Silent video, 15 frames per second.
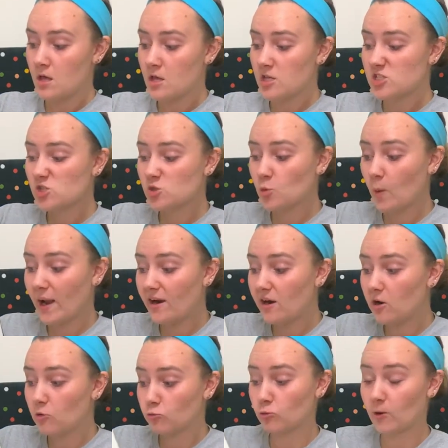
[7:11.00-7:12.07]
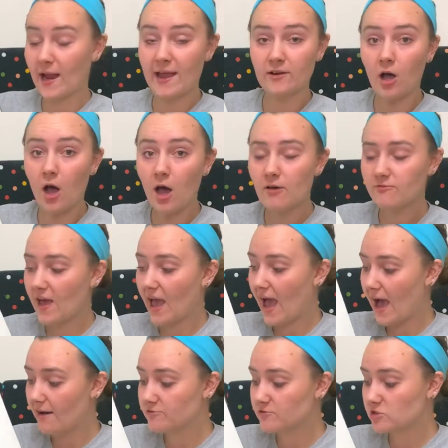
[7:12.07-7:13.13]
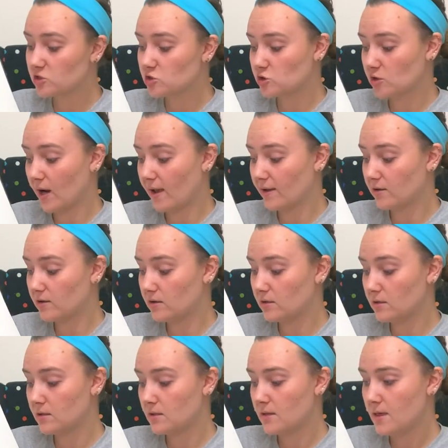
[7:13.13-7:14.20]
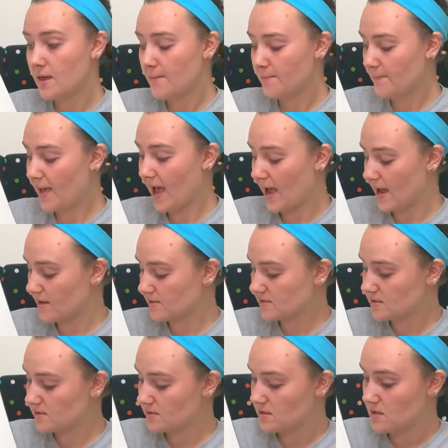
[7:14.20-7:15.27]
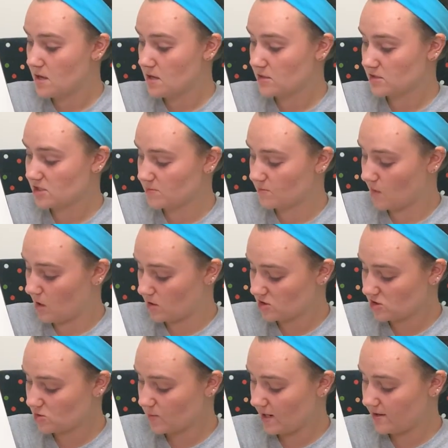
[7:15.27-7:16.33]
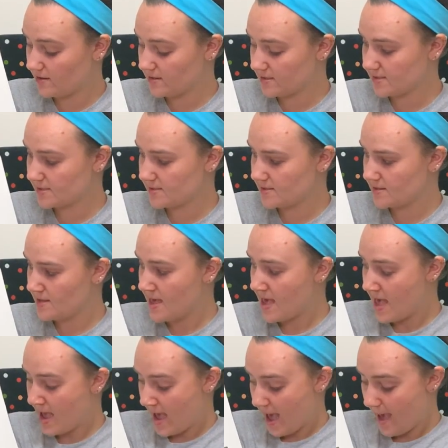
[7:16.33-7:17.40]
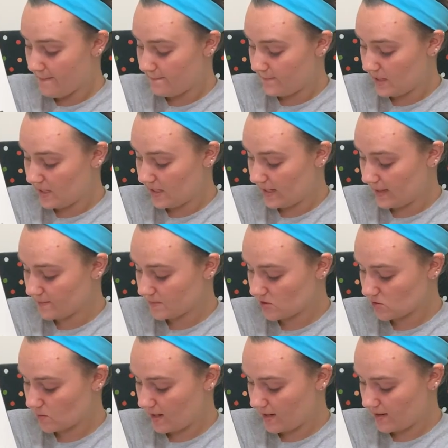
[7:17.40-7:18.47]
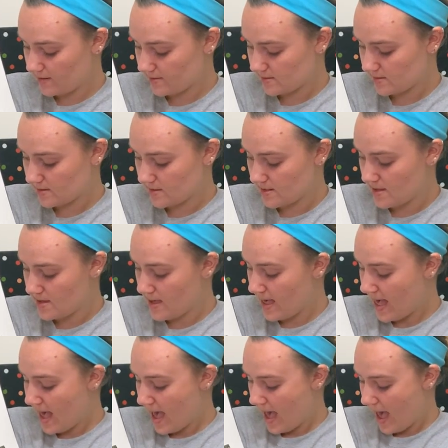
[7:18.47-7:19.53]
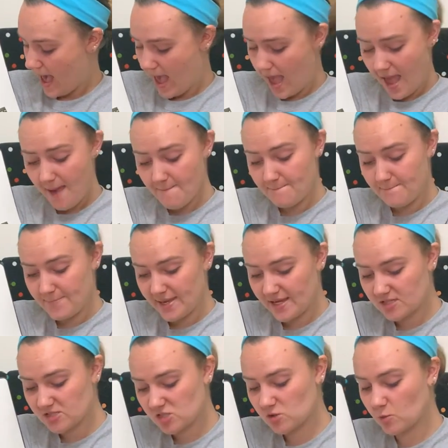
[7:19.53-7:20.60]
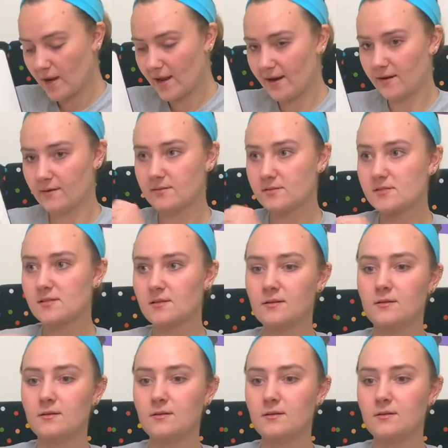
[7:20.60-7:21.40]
Square ran off after triangle, past small squares and medium squares and big squares.